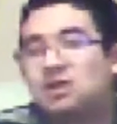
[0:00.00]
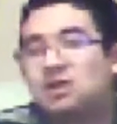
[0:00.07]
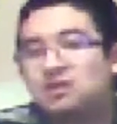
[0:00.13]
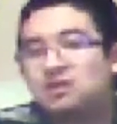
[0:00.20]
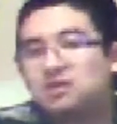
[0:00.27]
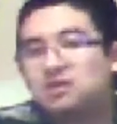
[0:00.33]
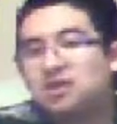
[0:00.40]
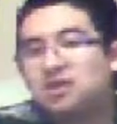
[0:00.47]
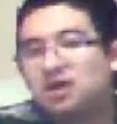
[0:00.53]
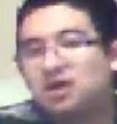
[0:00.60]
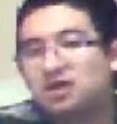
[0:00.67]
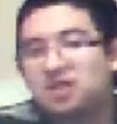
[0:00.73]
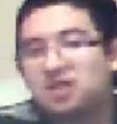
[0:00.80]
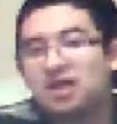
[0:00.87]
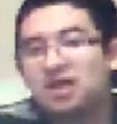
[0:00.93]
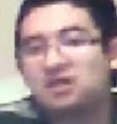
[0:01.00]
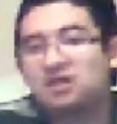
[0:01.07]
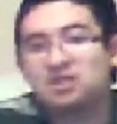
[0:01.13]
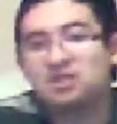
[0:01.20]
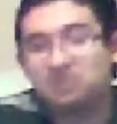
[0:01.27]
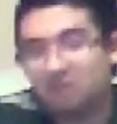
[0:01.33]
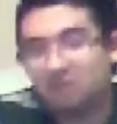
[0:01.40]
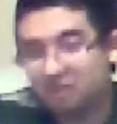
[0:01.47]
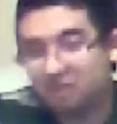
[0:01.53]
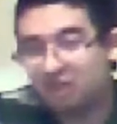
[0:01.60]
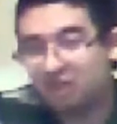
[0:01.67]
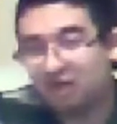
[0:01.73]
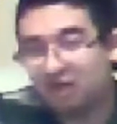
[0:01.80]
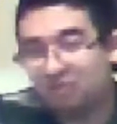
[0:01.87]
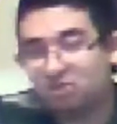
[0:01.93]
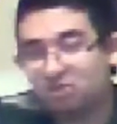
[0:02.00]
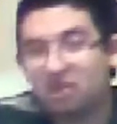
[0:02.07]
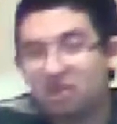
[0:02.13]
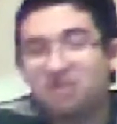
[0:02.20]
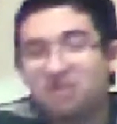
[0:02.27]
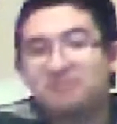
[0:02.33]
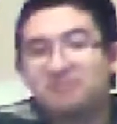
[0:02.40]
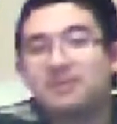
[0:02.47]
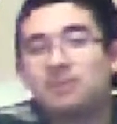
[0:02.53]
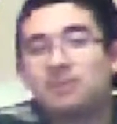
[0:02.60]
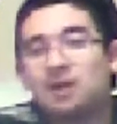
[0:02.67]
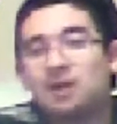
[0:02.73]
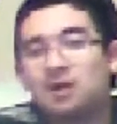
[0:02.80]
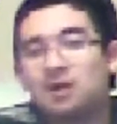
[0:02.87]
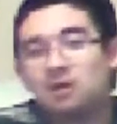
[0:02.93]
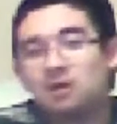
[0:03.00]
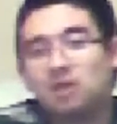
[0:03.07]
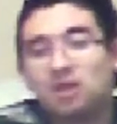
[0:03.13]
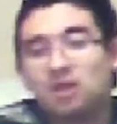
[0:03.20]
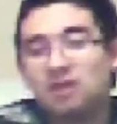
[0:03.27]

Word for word: and you know, seeing how seeing how creative people are